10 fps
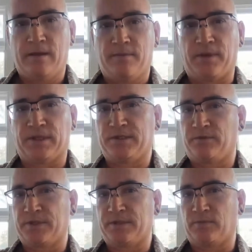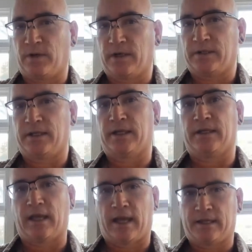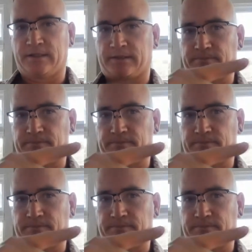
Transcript: because the Wisdom Wand it has